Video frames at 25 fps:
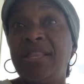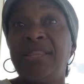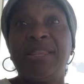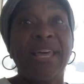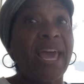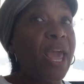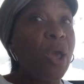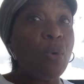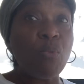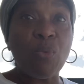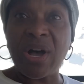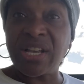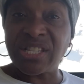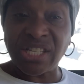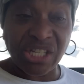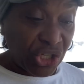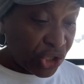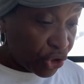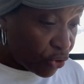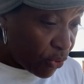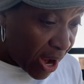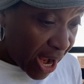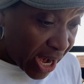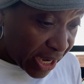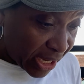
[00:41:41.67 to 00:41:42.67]
They wasn't
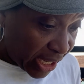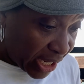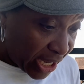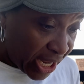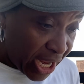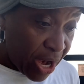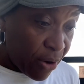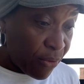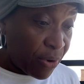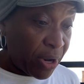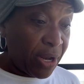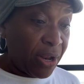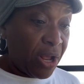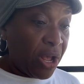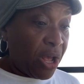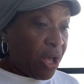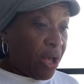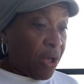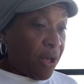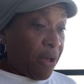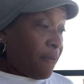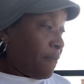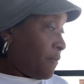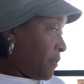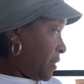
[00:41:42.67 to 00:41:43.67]
trying to hear it.
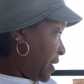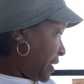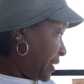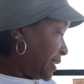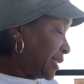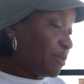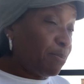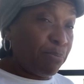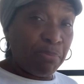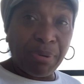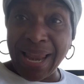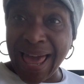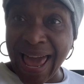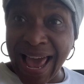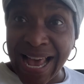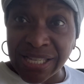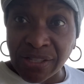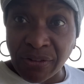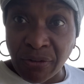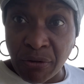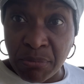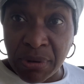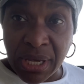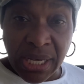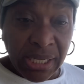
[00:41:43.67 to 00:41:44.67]
It's
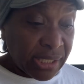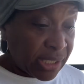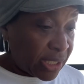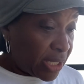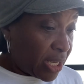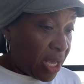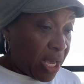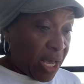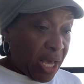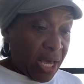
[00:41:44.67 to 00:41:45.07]
blasphemous.